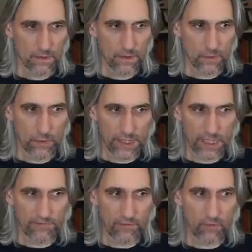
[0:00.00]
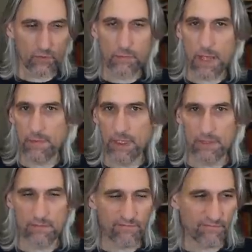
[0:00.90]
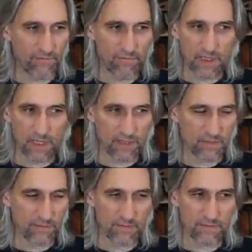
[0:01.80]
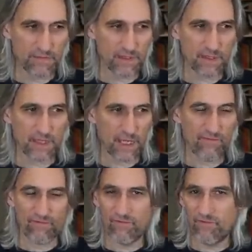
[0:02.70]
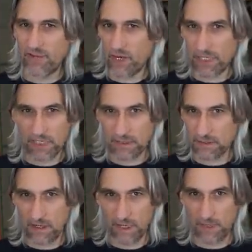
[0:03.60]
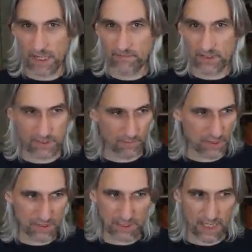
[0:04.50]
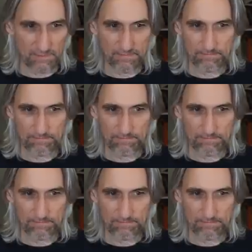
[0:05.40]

Queen a four, remember, they have very little time left. It's a blitz game.